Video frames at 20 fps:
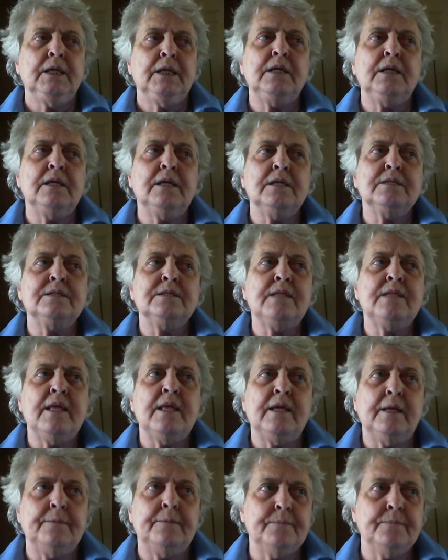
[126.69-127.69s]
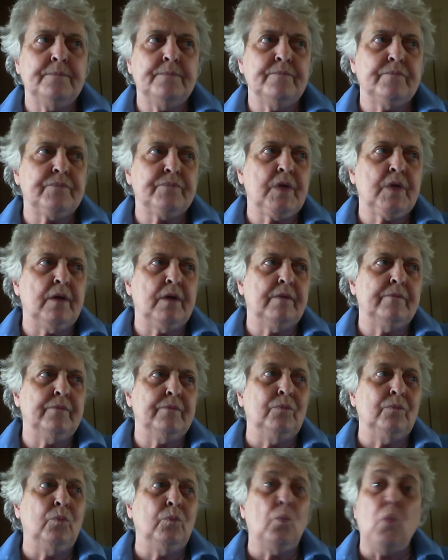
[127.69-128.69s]
is that
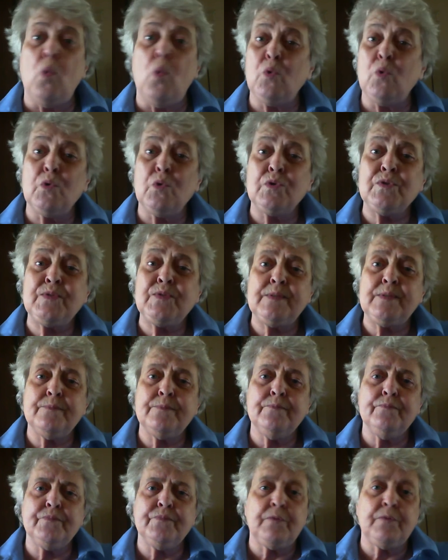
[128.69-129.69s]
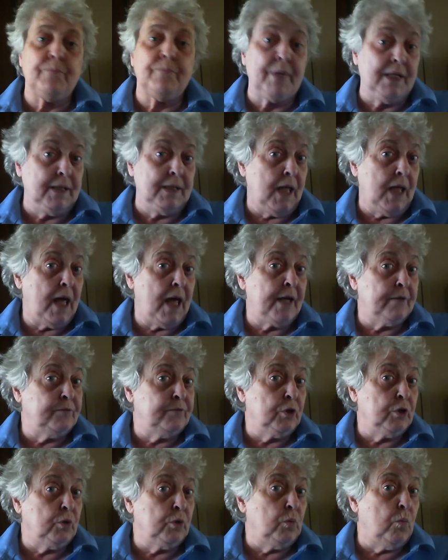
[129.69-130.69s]
wars, there have been a lot of
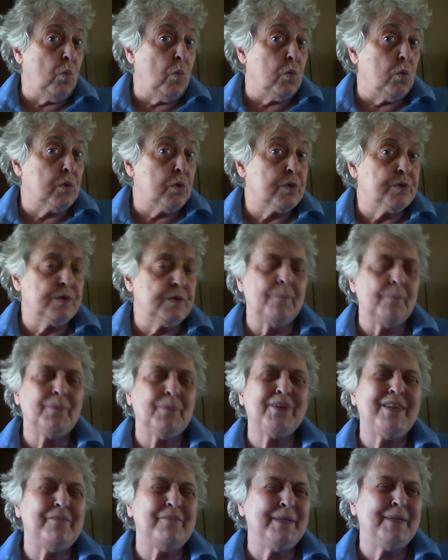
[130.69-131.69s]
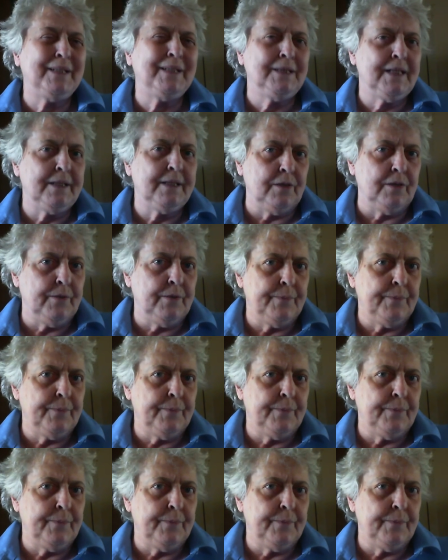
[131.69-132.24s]
little wars, but they've been little.